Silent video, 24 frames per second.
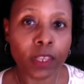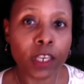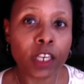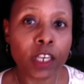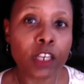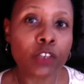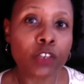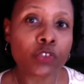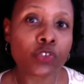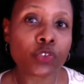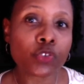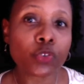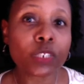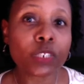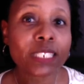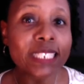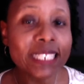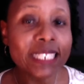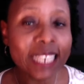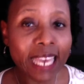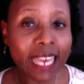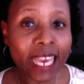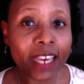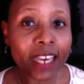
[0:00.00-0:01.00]
So,
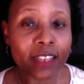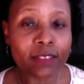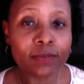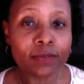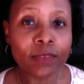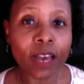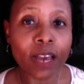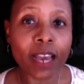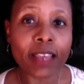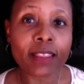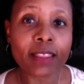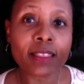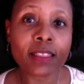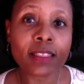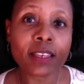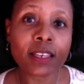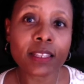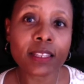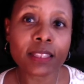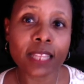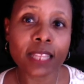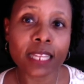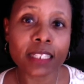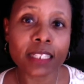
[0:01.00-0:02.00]
again, I
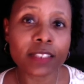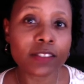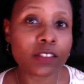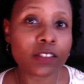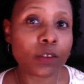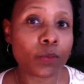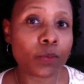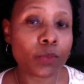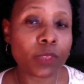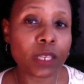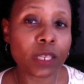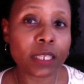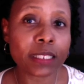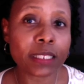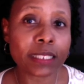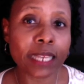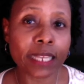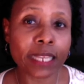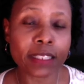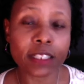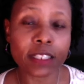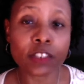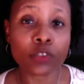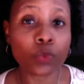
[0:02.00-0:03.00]
think that is something
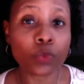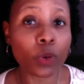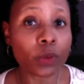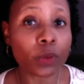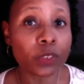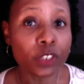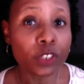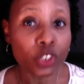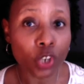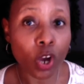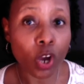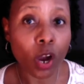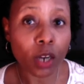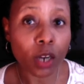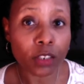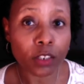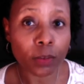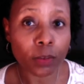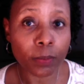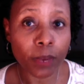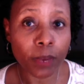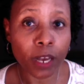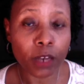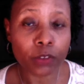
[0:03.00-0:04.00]
that is rarely talked
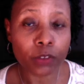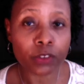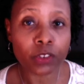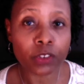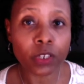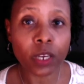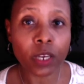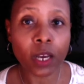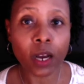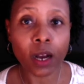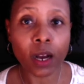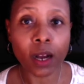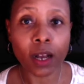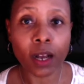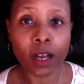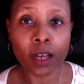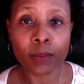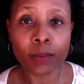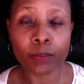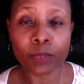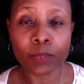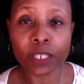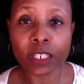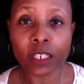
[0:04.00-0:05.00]
about uh,
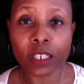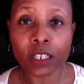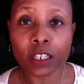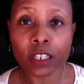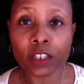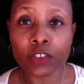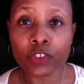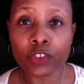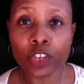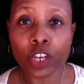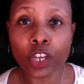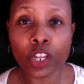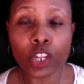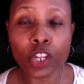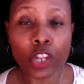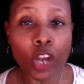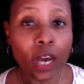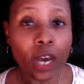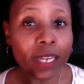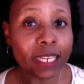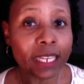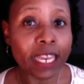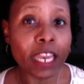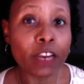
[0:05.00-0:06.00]
because
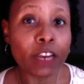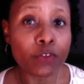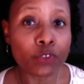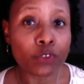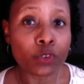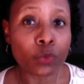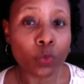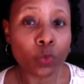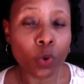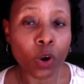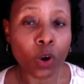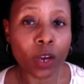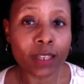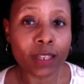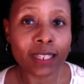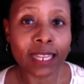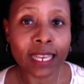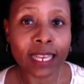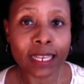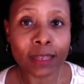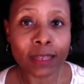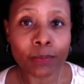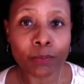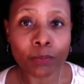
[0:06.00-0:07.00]
not everyone
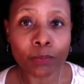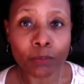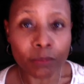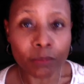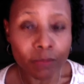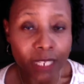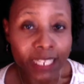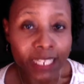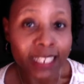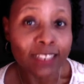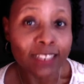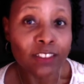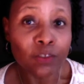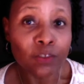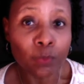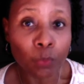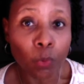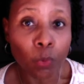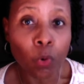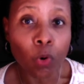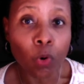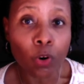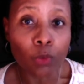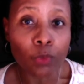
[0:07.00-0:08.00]
is
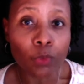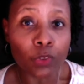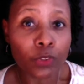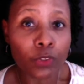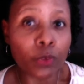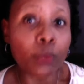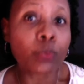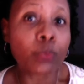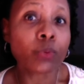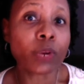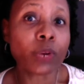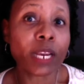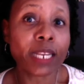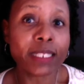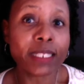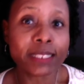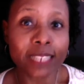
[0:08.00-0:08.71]
born with a brain